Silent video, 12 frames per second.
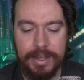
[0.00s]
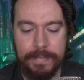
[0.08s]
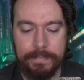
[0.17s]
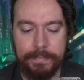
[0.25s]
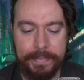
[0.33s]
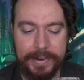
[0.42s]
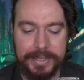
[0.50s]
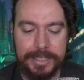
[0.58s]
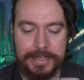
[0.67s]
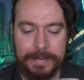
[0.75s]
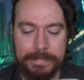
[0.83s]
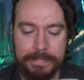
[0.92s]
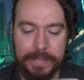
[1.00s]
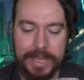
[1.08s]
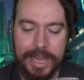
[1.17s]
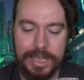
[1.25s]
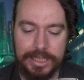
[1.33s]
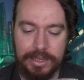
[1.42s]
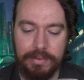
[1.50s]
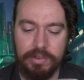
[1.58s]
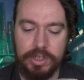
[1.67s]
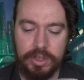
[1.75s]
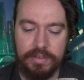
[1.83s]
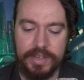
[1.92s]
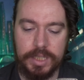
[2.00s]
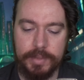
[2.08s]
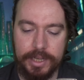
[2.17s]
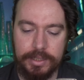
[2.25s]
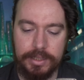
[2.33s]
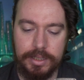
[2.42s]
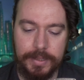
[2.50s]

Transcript: But, as we should have expected,